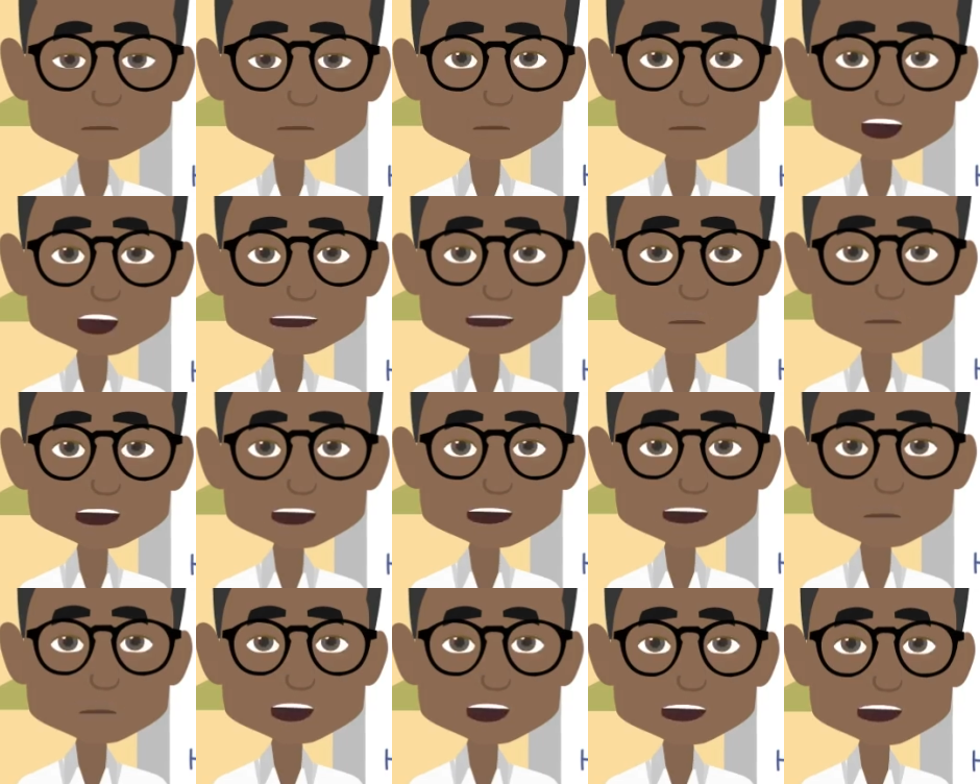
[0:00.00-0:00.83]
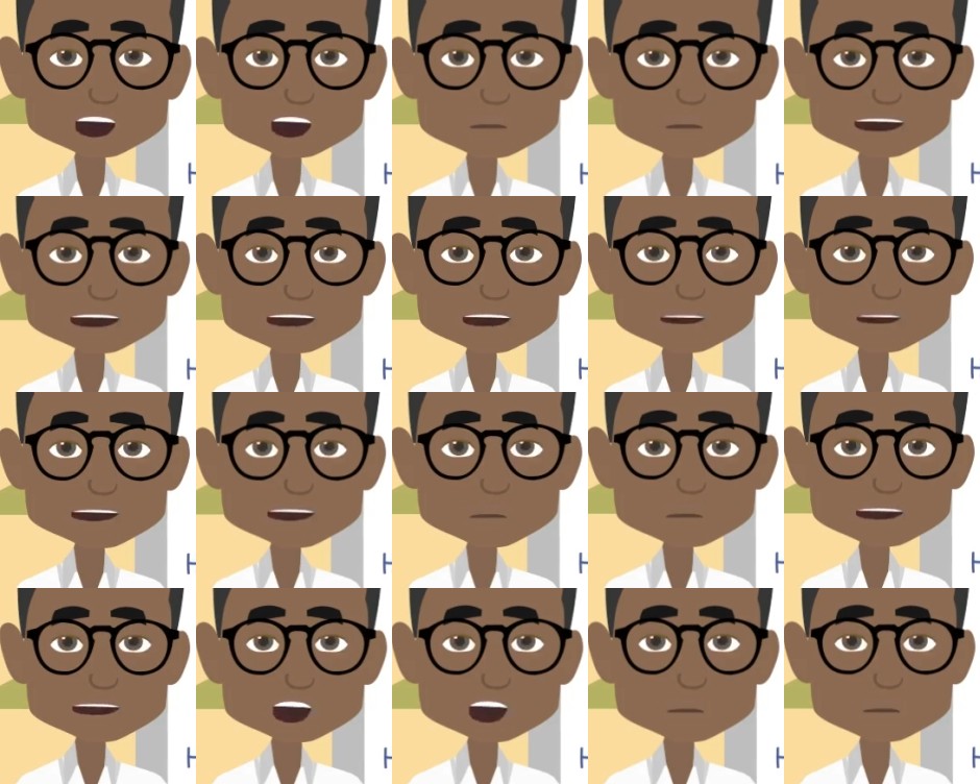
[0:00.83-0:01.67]
This calculation is as
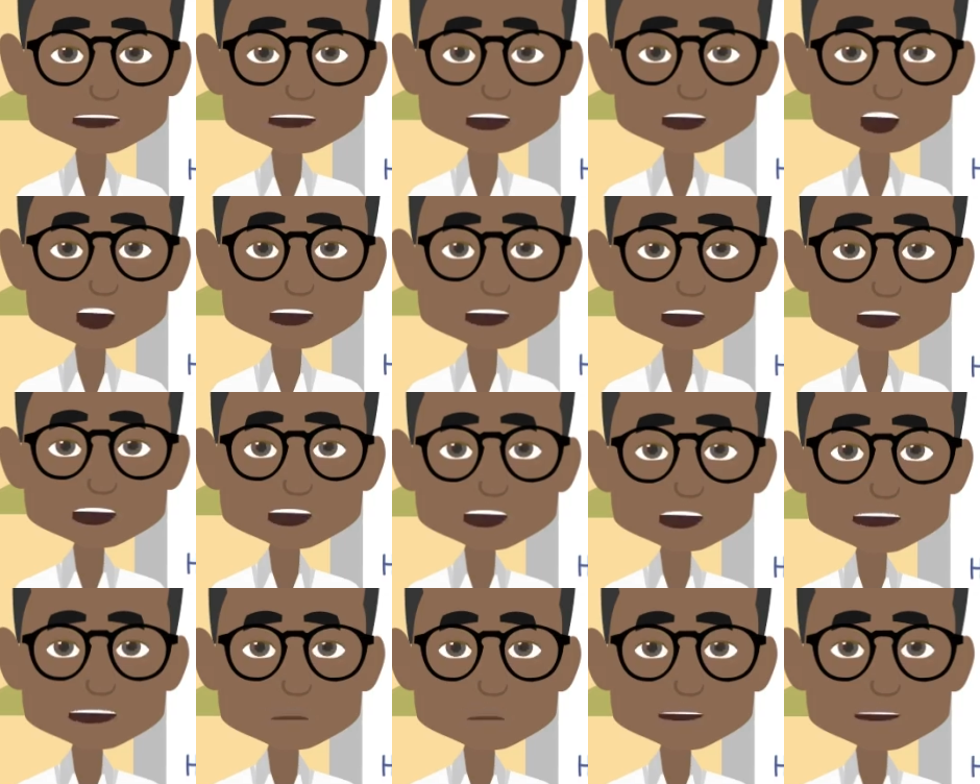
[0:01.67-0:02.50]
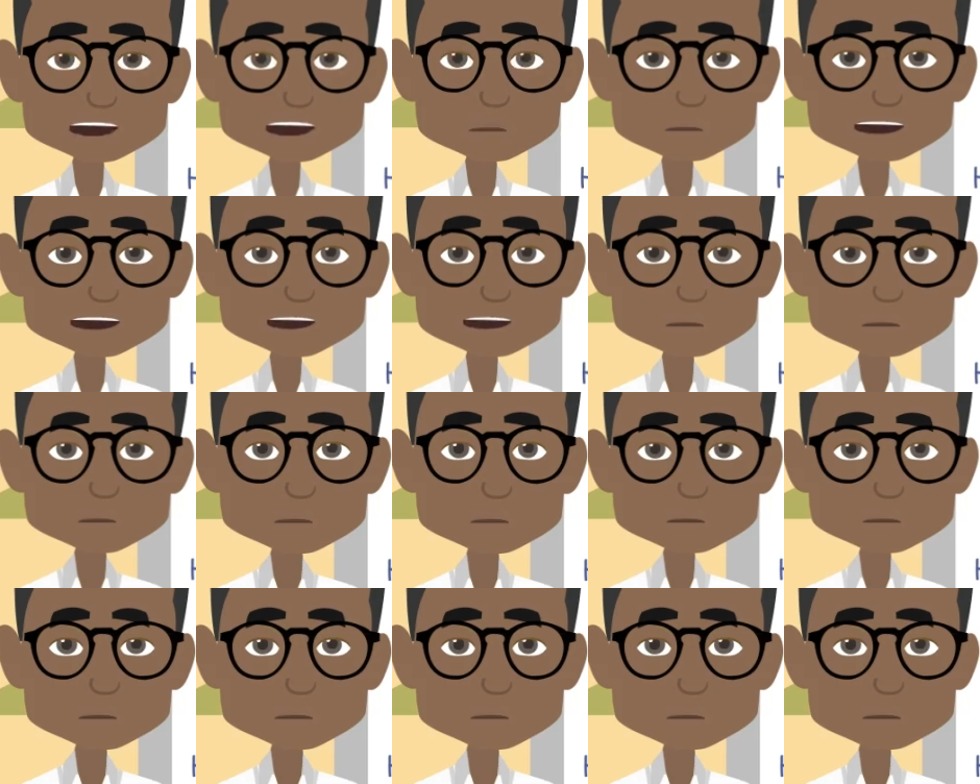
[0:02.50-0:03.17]
close to reality as possible.